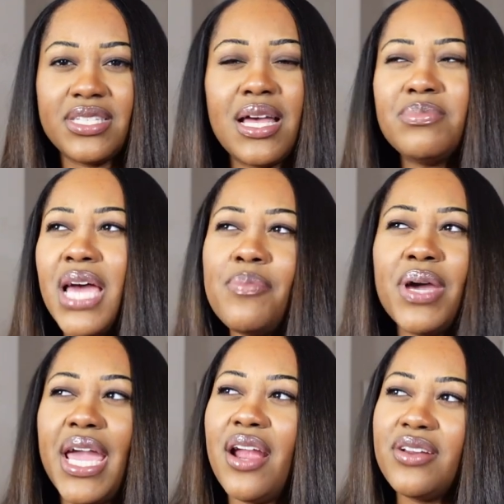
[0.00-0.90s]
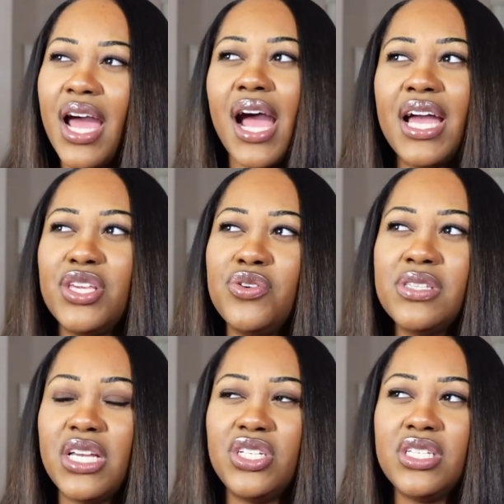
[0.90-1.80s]
Some type of hair dye I
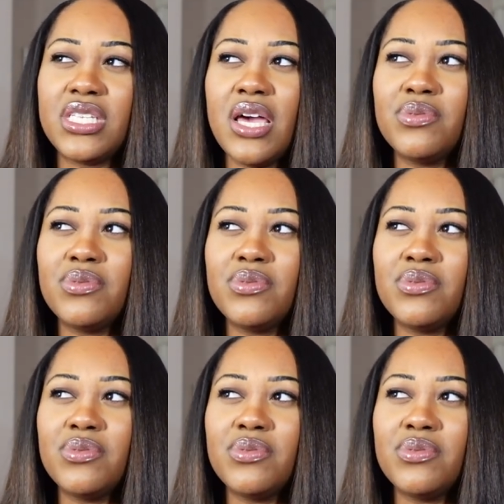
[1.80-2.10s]
used that she said